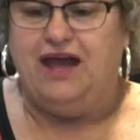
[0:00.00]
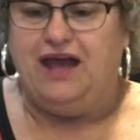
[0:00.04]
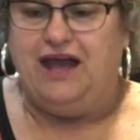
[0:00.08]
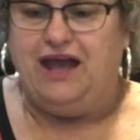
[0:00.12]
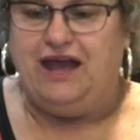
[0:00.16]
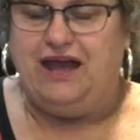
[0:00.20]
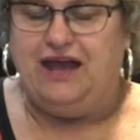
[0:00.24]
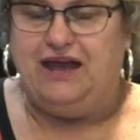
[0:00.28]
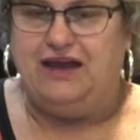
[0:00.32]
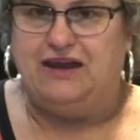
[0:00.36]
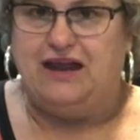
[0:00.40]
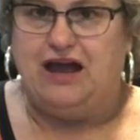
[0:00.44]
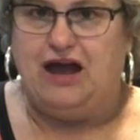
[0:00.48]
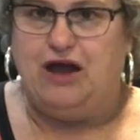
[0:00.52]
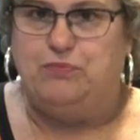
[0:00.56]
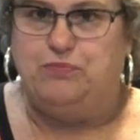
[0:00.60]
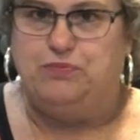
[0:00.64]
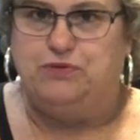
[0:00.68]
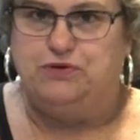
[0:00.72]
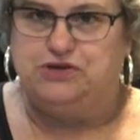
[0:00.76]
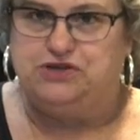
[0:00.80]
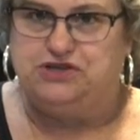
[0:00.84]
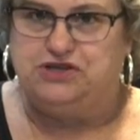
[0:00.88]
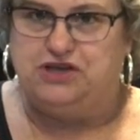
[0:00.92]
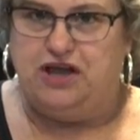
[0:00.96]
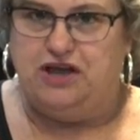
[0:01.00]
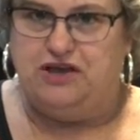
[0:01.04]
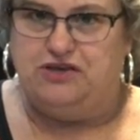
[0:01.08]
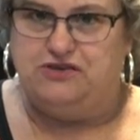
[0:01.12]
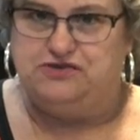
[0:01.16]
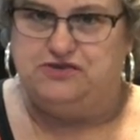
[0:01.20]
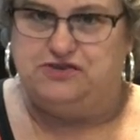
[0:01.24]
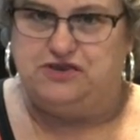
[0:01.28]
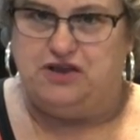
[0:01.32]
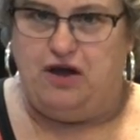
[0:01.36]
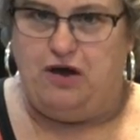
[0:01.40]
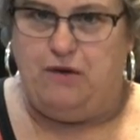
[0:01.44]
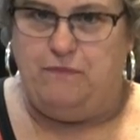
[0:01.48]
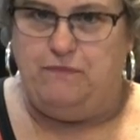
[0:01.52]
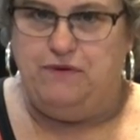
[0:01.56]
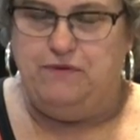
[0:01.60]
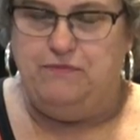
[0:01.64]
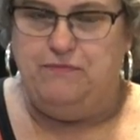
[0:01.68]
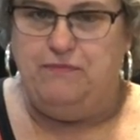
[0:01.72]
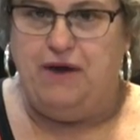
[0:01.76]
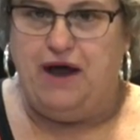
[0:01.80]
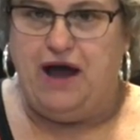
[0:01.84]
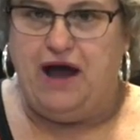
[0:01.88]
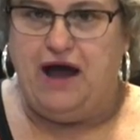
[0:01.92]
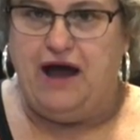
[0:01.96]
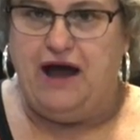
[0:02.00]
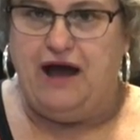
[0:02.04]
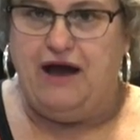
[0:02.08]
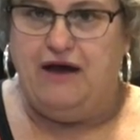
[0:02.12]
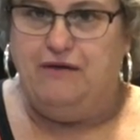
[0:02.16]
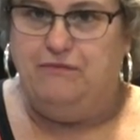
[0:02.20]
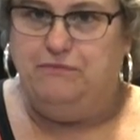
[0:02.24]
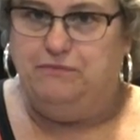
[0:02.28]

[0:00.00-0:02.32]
and I appreciate you stopping by.